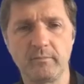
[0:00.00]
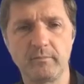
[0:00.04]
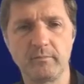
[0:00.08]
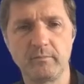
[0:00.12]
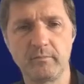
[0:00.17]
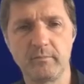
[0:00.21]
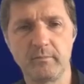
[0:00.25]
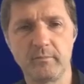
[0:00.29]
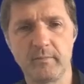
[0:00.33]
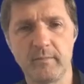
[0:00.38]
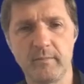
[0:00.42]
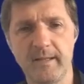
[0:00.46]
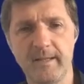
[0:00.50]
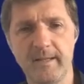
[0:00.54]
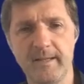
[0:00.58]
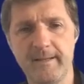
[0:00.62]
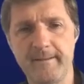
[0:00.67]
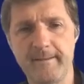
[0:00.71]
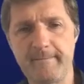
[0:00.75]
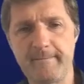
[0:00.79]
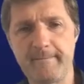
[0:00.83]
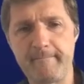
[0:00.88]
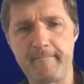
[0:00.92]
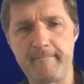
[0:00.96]

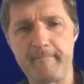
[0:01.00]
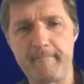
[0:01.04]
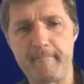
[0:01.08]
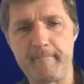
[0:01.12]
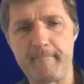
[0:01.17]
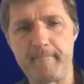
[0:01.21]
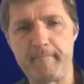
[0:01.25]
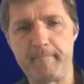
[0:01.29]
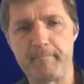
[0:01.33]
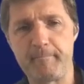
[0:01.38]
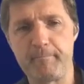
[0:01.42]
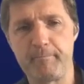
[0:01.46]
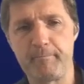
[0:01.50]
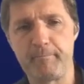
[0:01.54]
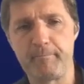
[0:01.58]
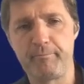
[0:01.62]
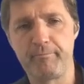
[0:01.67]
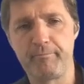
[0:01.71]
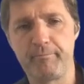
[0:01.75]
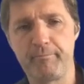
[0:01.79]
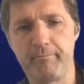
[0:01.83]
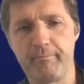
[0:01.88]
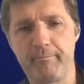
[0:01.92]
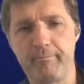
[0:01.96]

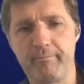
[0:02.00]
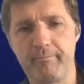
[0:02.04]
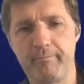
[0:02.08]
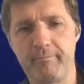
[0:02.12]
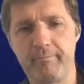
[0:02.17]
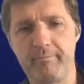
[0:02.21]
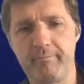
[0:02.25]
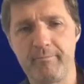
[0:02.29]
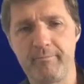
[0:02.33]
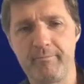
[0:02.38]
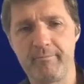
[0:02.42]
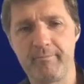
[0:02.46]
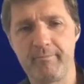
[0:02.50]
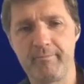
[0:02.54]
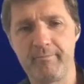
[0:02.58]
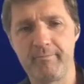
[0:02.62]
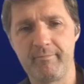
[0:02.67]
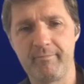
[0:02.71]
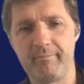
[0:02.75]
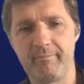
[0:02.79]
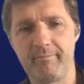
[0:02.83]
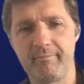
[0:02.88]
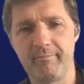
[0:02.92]
The person shown says nothing.